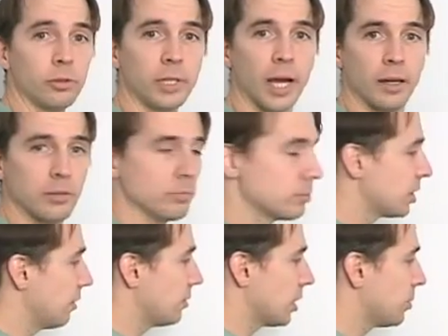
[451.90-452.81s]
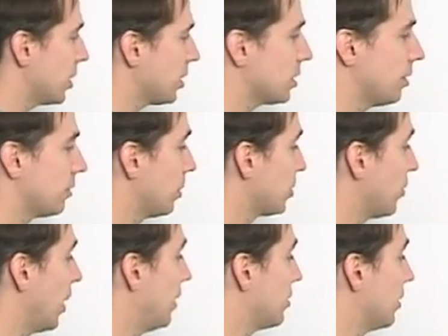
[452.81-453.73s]
that. 7 times 6, 7 times
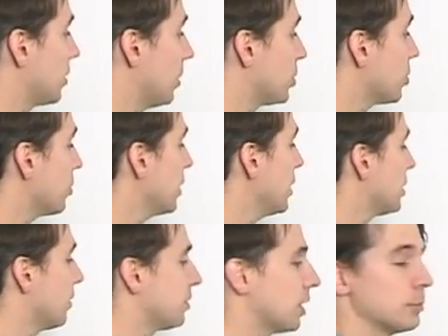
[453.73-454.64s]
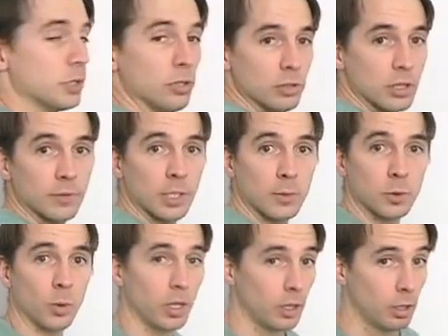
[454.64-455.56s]
5, 7 times 3, 7 times 2, 7 times
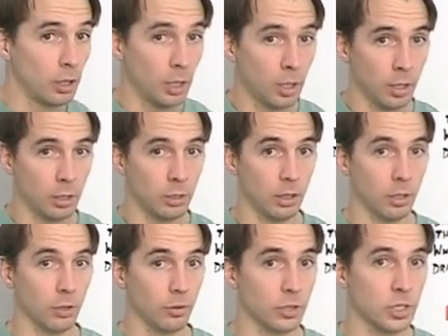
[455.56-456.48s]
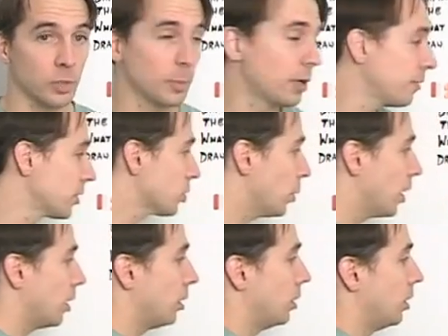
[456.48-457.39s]
1. None of those is a perfect
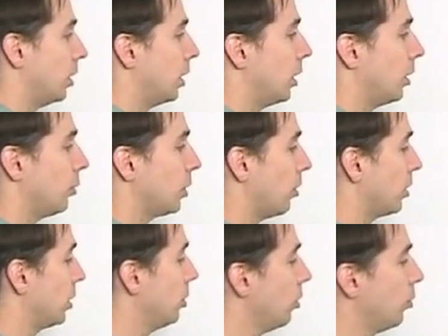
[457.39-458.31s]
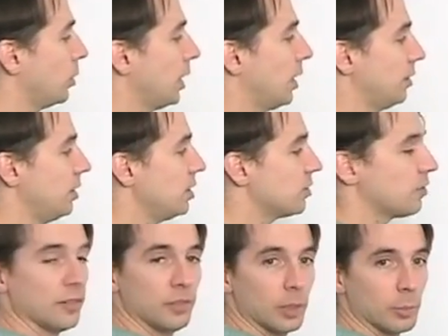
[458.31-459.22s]
square. We already knew when we had these
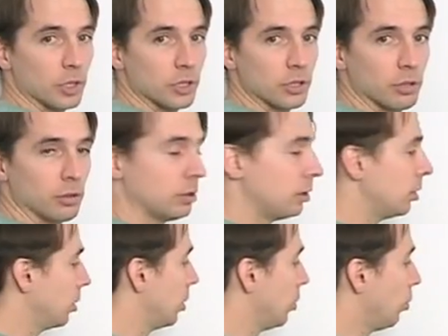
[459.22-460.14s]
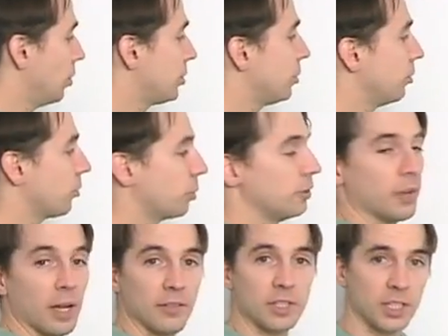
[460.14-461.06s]
5 numbers. 1, 2, 3,
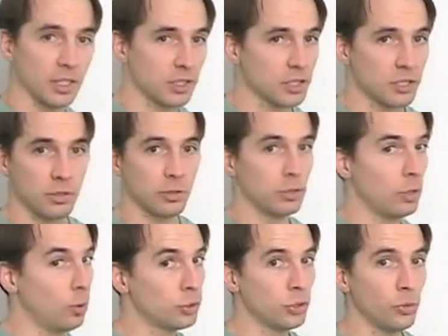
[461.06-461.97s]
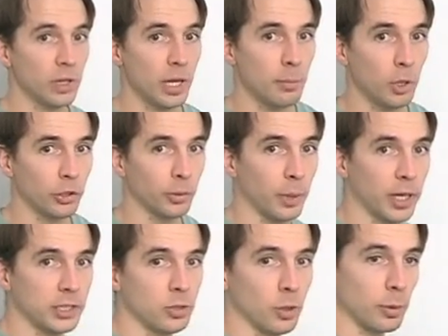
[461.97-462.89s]
5, and 6. No 2 of them
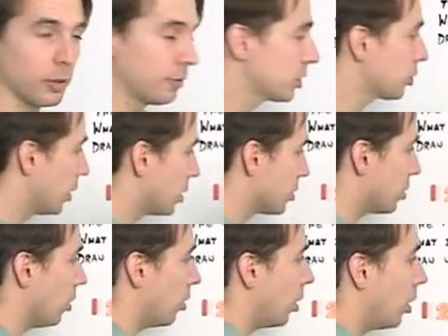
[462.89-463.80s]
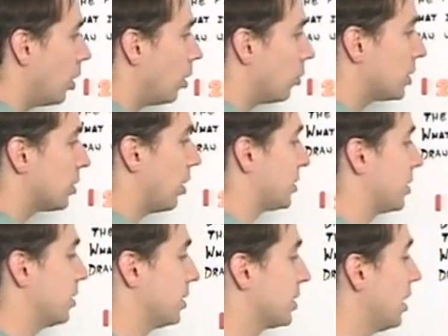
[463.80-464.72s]
multiplied to a perfect square, so we toss
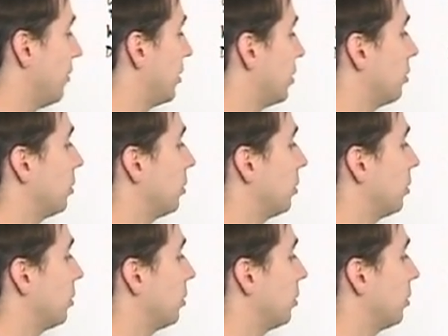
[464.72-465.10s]
in the 7.